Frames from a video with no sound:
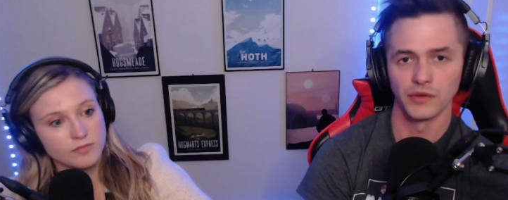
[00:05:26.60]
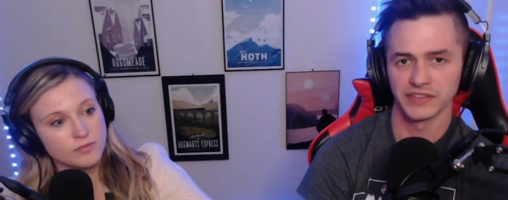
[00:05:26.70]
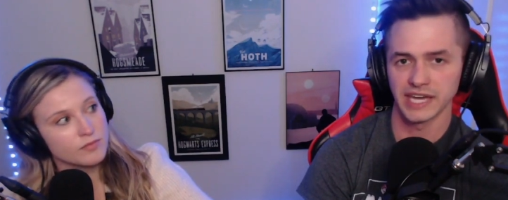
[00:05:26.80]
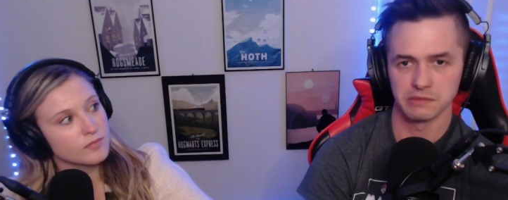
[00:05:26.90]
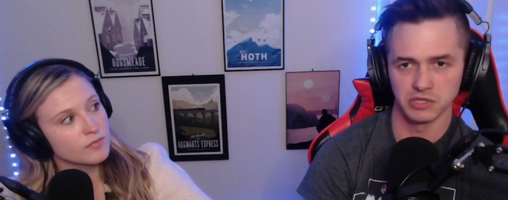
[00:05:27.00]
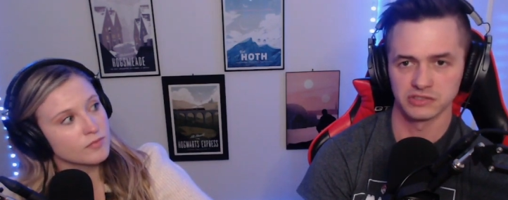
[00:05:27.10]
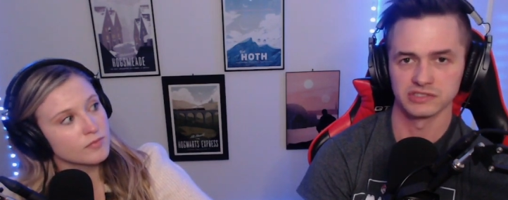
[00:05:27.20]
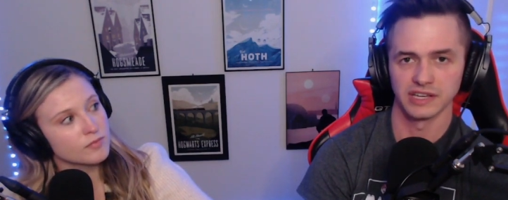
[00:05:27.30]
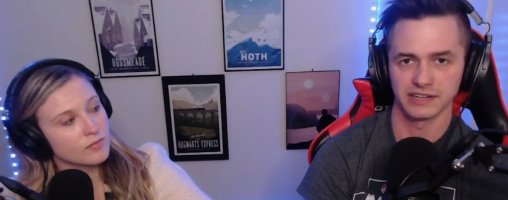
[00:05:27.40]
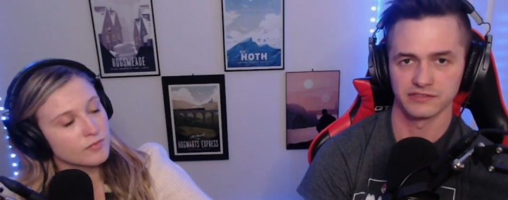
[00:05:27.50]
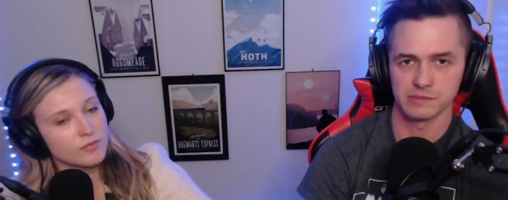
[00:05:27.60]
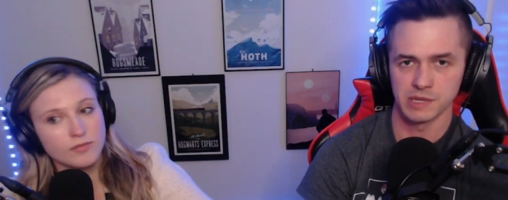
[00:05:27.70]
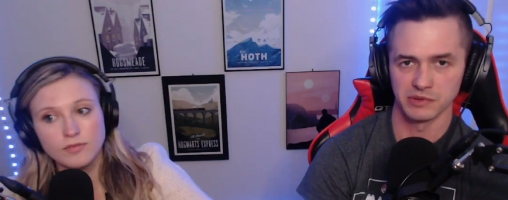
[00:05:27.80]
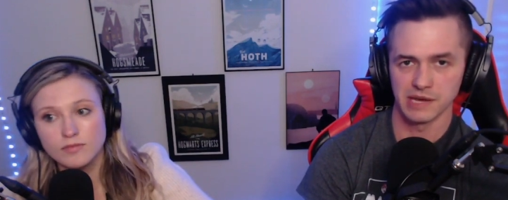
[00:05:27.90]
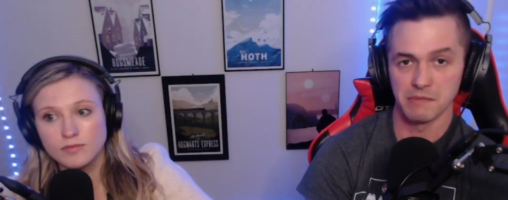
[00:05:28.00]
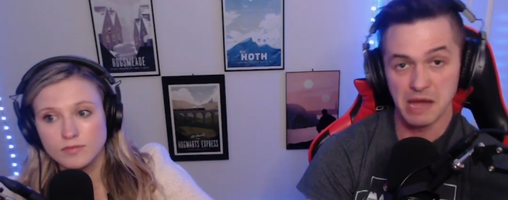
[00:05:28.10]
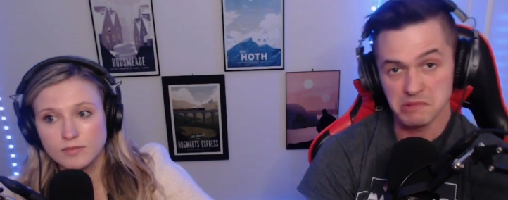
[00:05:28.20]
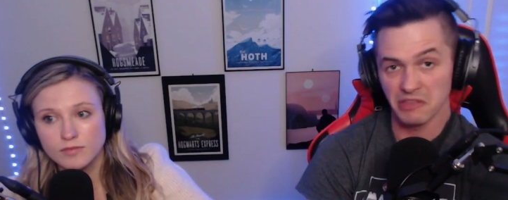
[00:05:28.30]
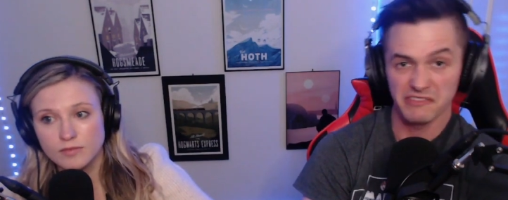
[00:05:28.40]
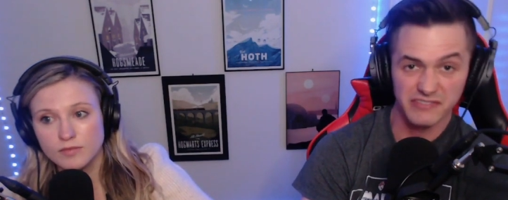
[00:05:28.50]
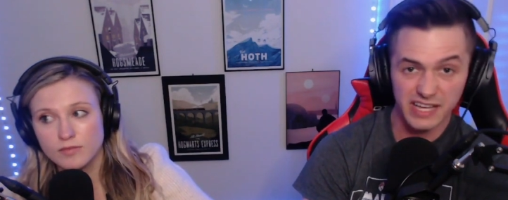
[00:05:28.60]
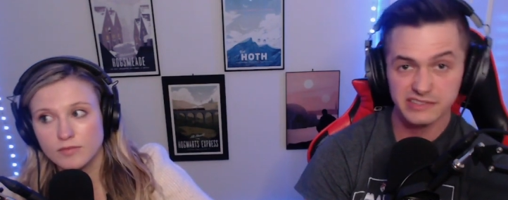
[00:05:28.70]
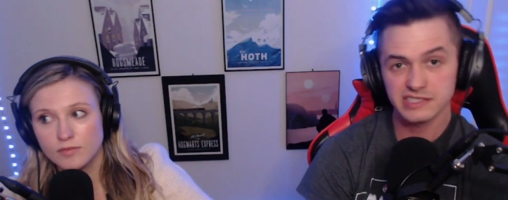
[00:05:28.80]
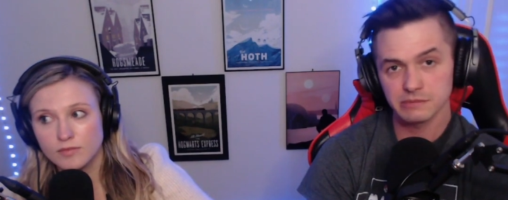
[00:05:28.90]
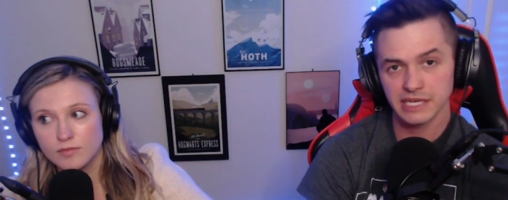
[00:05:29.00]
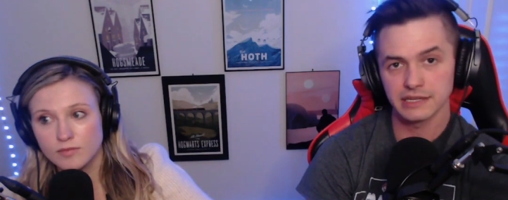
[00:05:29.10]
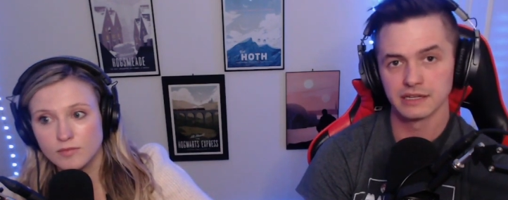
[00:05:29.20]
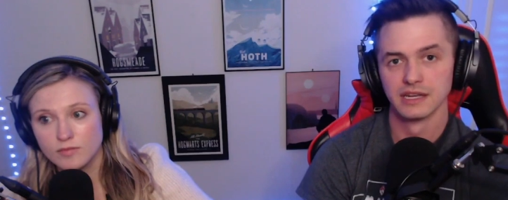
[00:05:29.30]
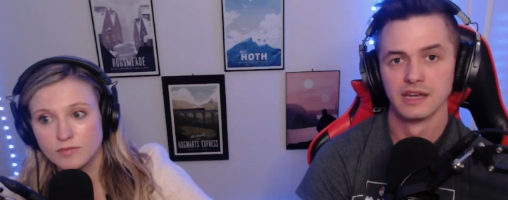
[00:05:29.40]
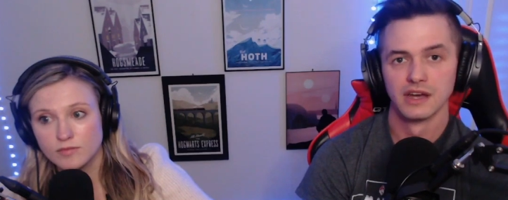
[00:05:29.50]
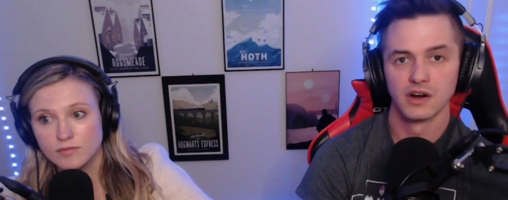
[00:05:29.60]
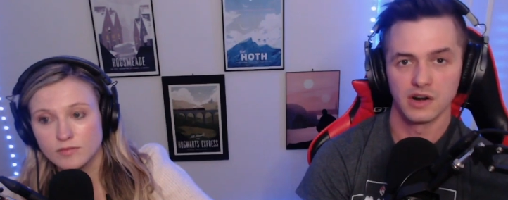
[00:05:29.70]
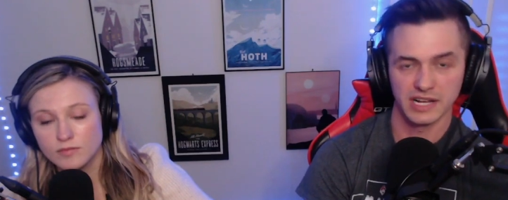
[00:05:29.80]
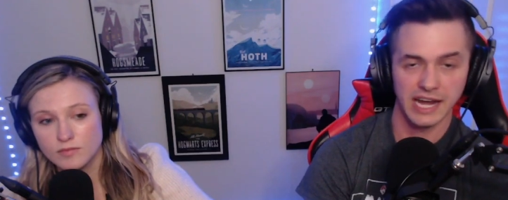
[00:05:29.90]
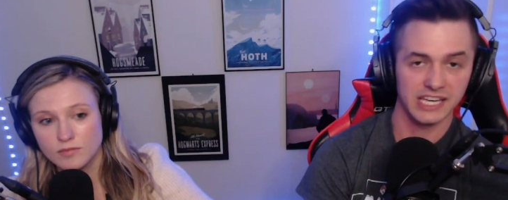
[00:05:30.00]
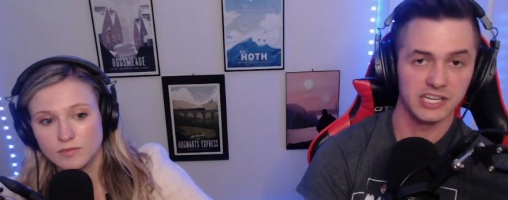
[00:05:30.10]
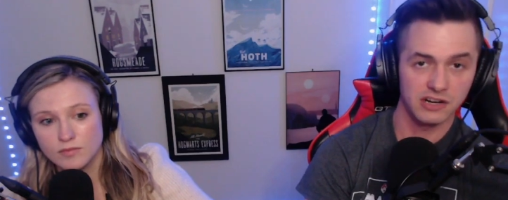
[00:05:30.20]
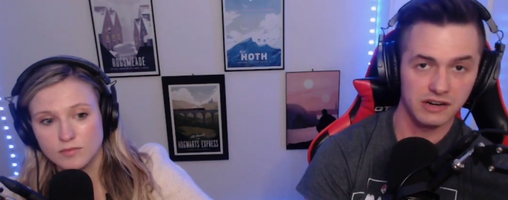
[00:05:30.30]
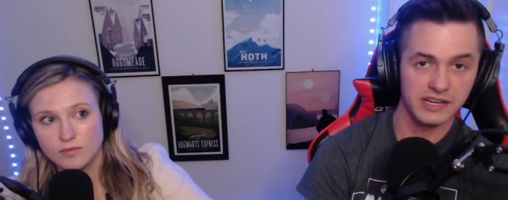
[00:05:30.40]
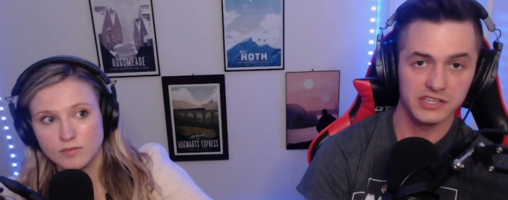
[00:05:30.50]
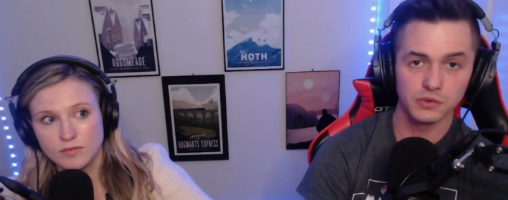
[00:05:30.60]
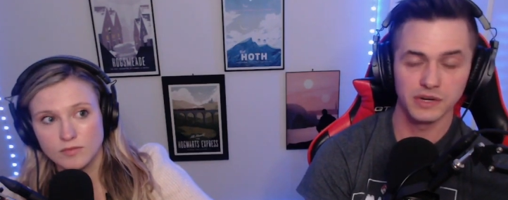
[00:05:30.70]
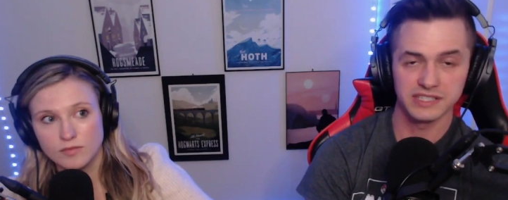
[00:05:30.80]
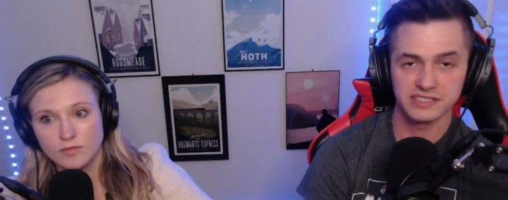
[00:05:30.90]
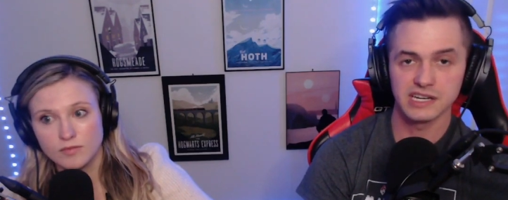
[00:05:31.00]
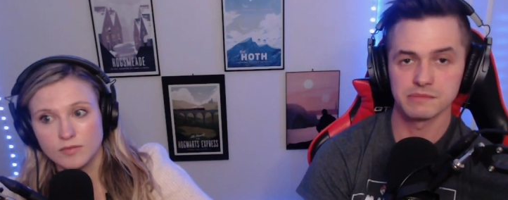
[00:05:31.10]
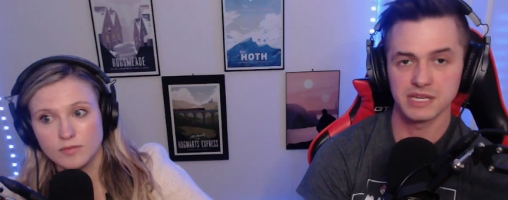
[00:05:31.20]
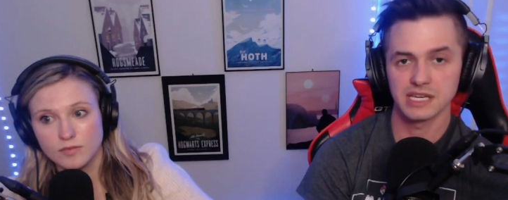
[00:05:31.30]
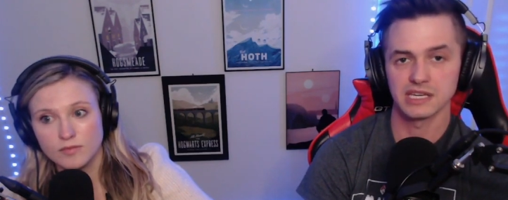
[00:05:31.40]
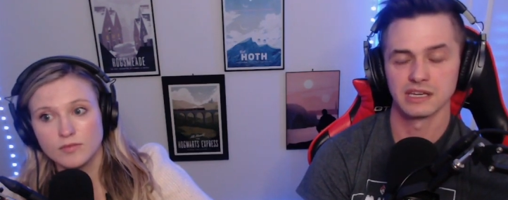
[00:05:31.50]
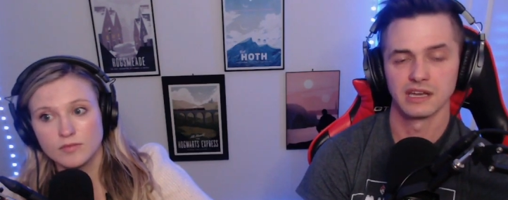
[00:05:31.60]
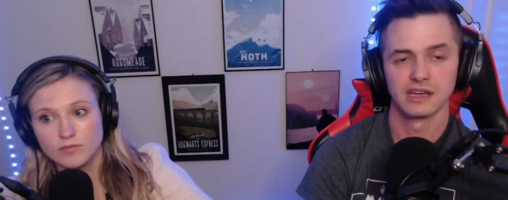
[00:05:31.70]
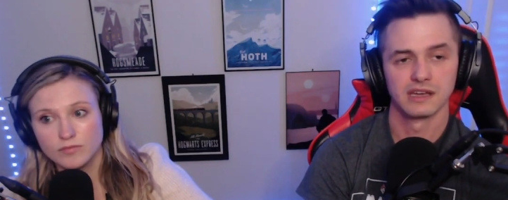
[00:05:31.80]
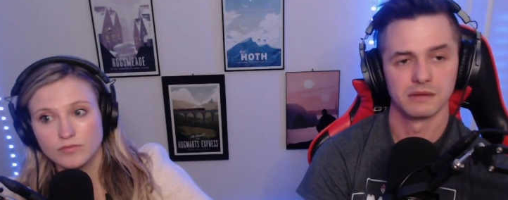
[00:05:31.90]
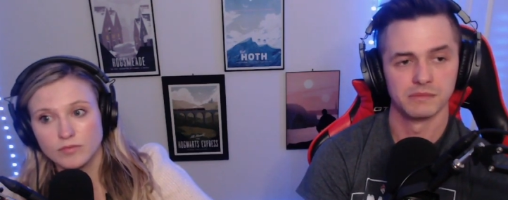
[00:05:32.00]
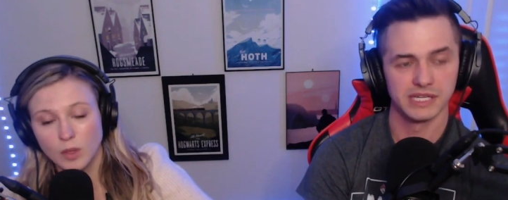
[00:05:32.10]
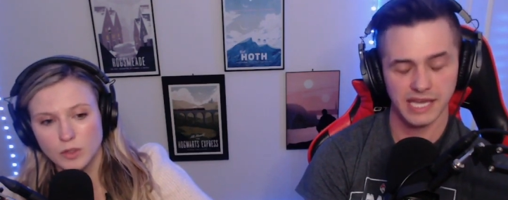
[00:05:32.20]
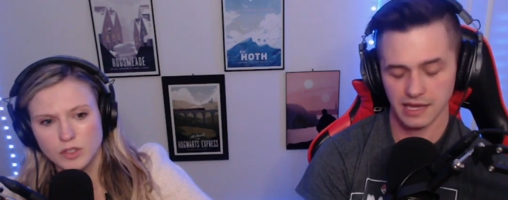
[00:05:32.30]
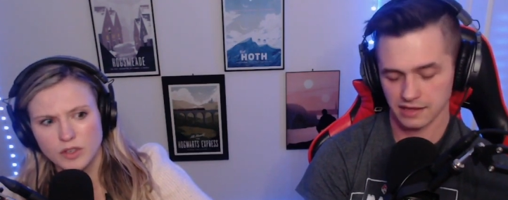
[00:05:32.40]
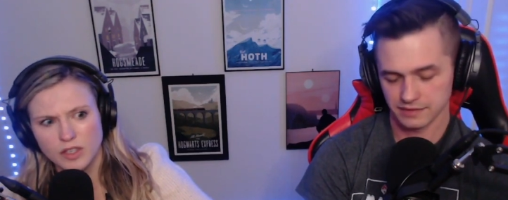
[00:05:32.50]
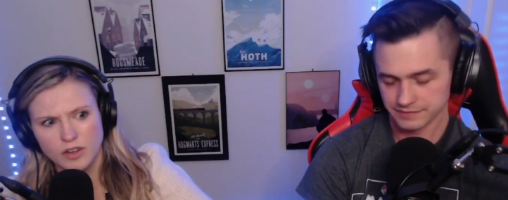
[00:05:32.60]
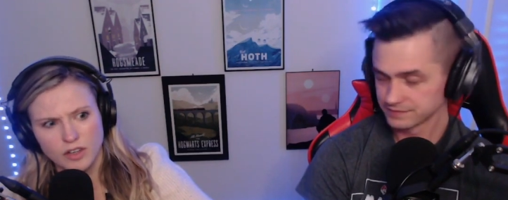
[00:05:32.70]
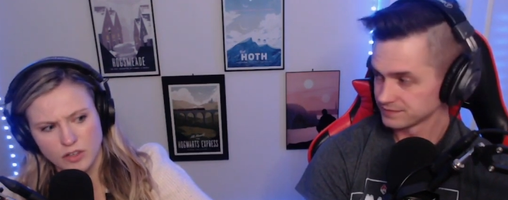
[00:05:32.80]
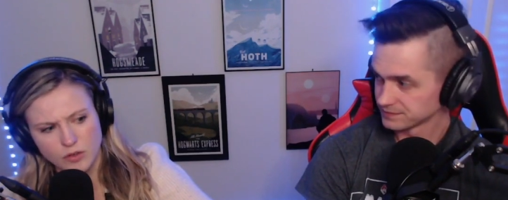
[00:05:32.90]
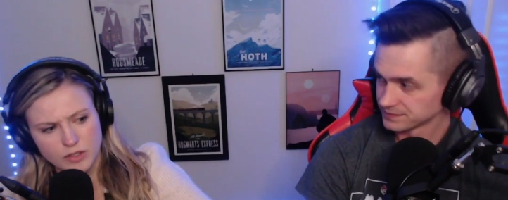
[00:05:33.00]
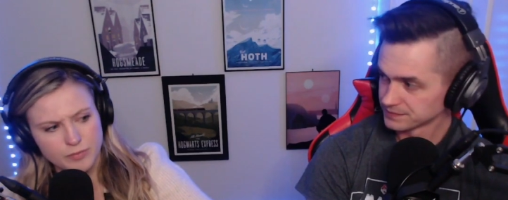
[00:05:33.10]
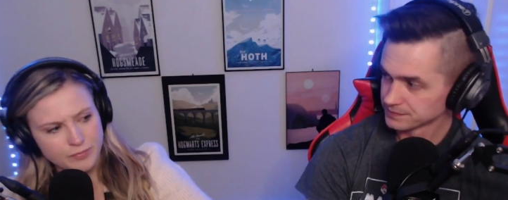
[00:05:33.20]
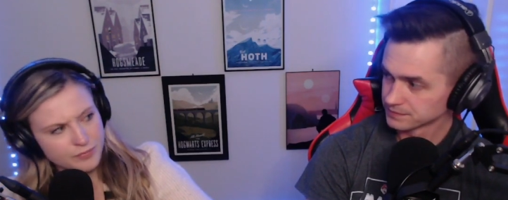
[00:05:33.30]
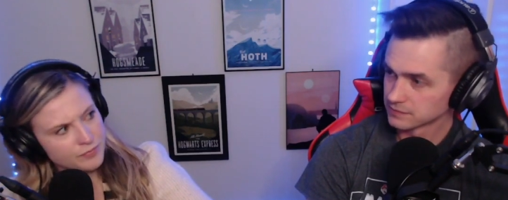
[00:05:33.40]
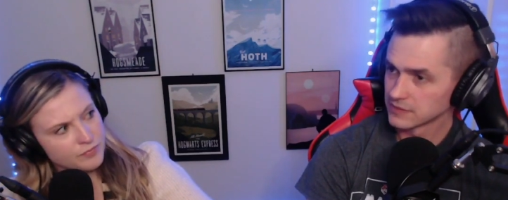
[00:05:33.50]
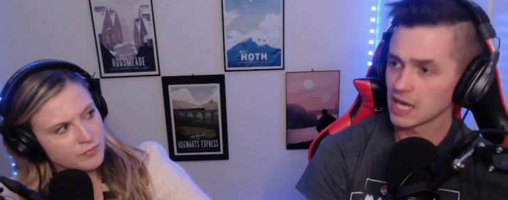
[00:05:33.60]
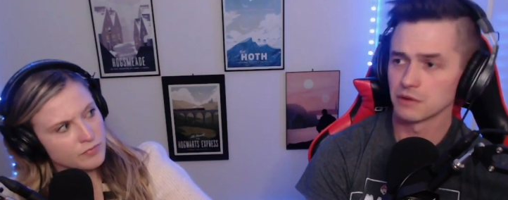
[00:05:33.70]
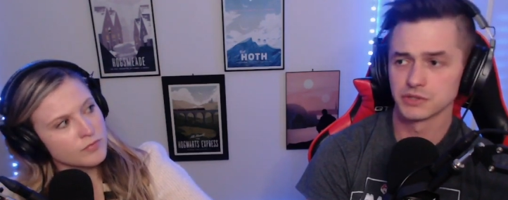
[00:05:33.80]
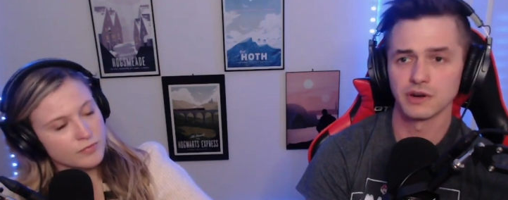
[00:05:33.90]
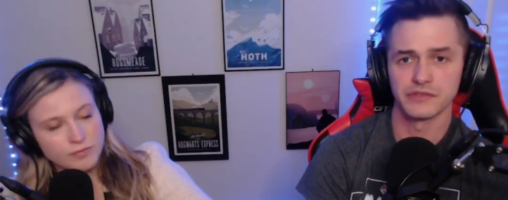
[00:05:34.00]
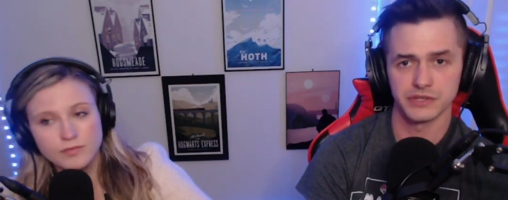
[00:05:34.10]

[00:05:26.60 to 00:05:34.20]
Speaker 1: the game looks like for people that might be on the fence a bit or kind of curious what it's going to be. But and yeah, we'll do it
Speaker 2: here on our YouTube.
Speaker 1: Yeah, we'll do it on the